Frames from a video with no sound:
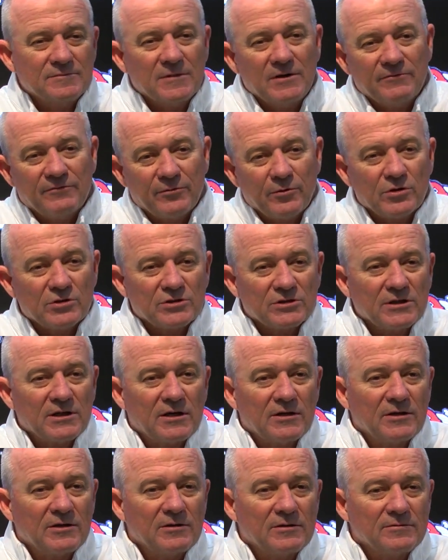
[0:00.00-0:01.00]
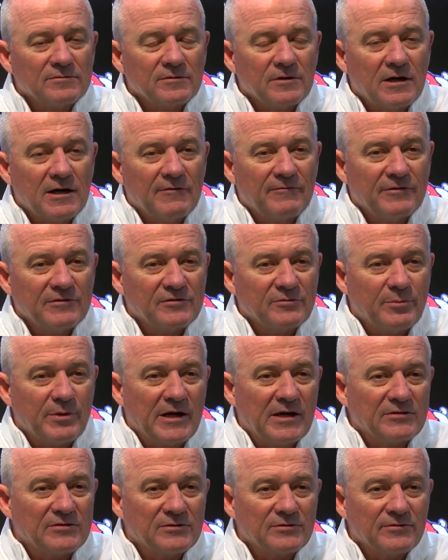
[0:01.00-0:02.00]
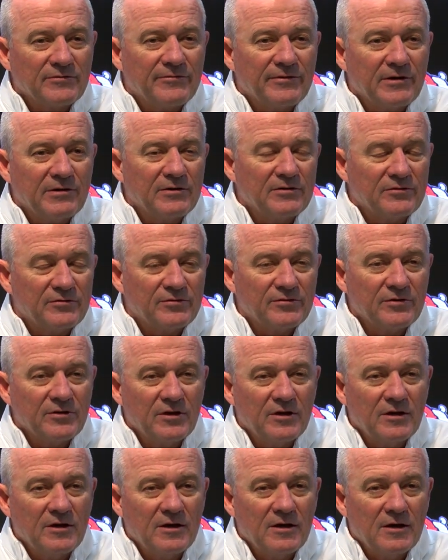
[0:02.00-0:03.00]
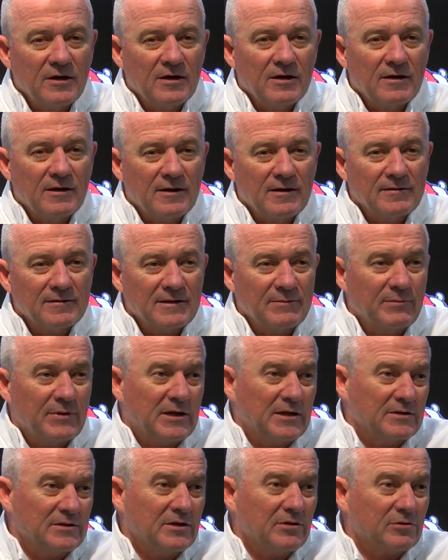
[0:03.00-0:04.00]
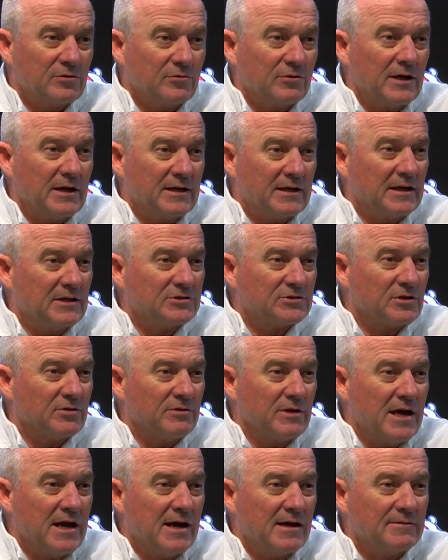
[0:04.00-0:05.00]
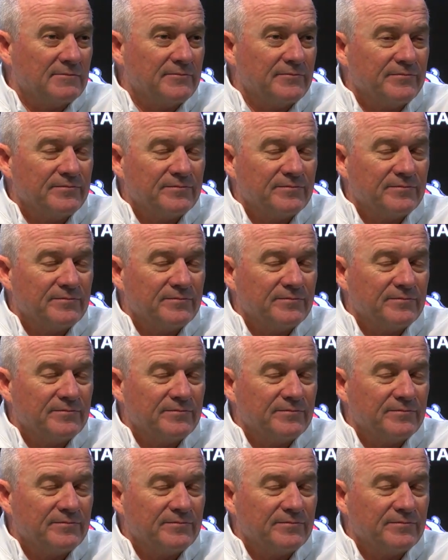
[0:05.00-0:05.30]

Unfortunately, on the offensive pass interference, he made another great catch on that.